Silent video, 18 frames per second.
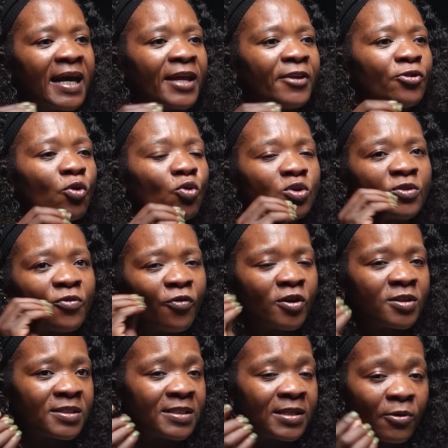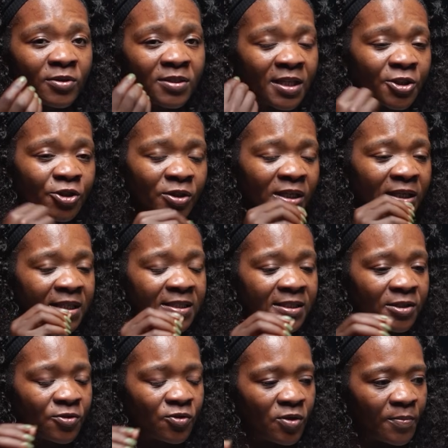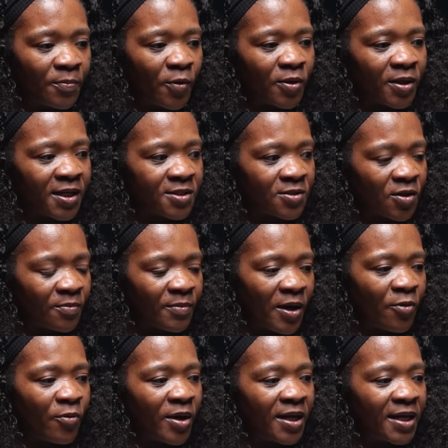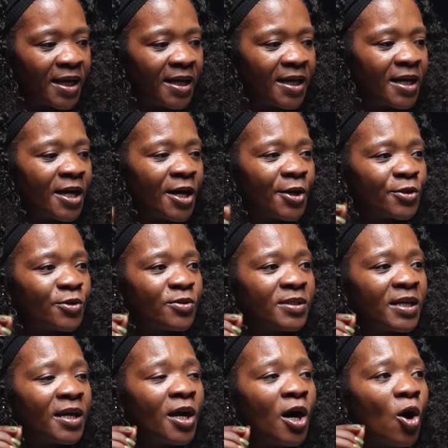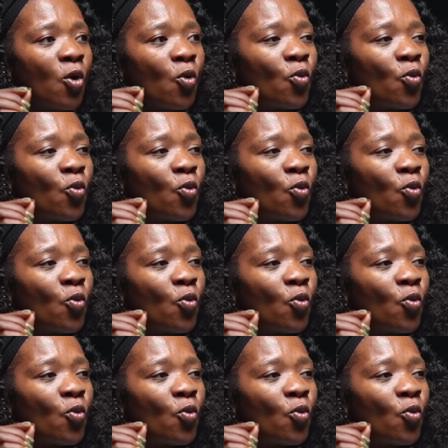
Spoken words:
and those forces, I was actually listening to a podcast on my way here to say,